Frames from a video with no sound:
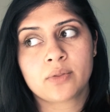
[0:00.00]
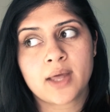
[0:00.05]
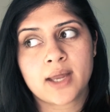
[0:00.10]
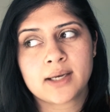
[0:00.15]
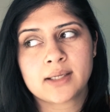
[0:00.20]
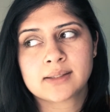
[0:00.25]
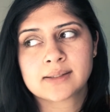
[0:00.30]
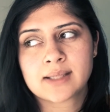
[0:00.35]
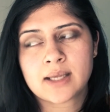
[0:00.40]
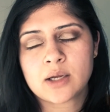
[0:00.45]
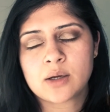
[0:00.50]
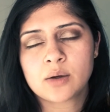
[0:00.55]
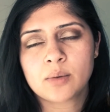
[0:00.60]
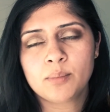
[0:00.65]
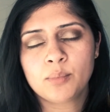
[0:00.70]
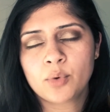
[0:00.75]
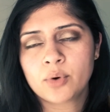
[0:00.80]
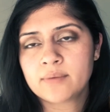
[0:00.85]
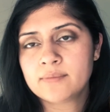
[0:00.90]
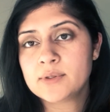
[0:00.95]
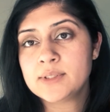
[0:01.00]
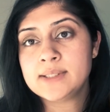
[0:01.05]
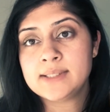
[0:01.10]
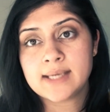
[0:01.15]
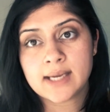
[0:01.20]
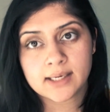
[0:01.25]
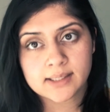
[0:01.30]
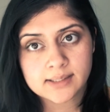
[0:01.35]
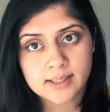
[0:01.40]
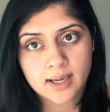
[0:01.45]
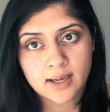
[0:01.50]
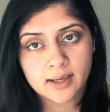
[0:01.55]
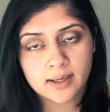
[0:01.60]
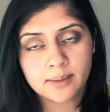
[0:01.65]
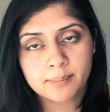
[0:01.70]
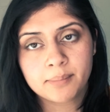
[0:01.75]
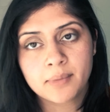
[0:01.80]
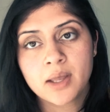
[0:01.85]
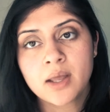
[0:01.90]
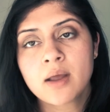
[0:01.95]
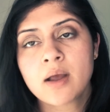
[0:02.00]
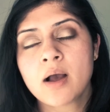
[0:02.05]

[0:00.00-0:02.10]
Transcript: that it's like more of a daytime,